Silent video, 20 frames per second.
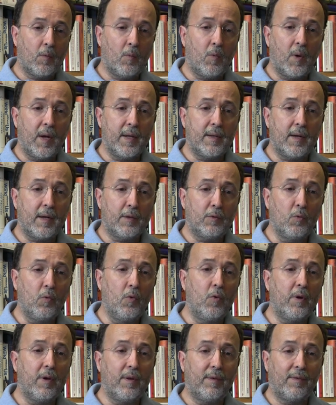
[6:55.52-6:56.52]

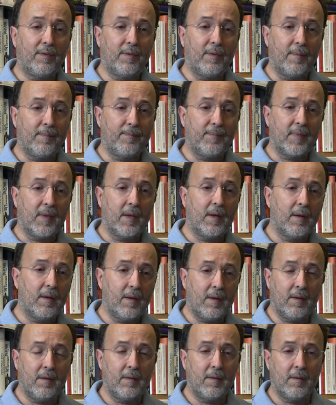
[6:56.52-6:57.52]
quadraturis
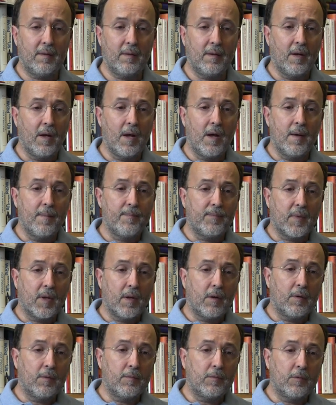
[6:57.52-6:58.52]
uh,
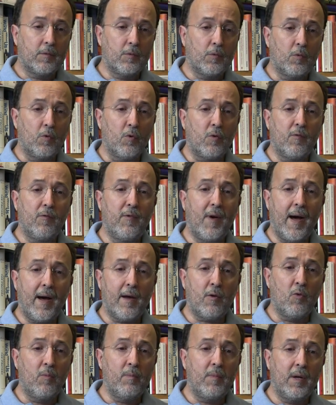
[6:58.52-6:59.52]

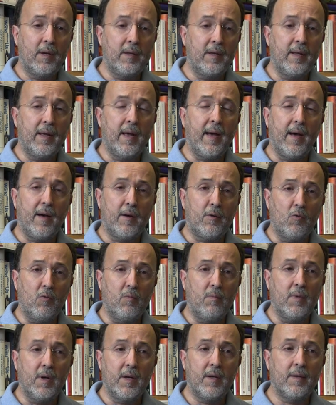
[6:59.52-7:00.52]
curvarum linearum.
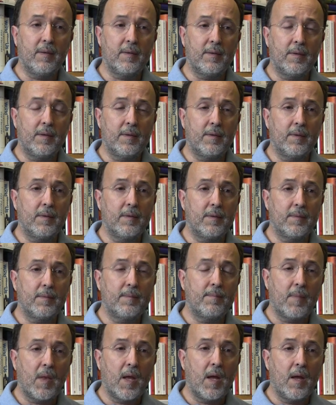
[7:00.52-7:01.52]
Uh,
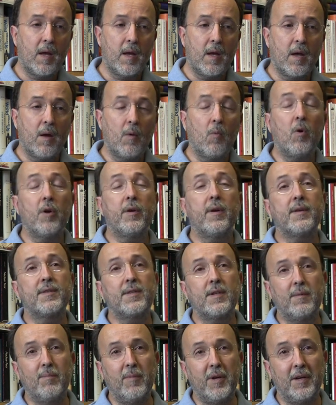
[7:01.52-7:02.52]
what does
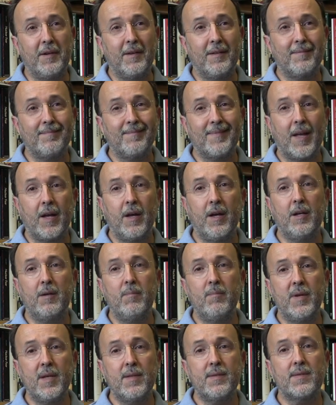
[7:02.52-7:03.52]
it mean? It
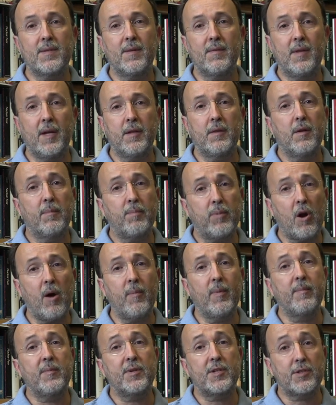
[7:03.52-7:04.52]
means that the
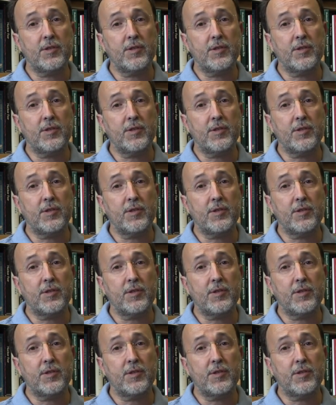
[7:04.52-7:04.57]
problem is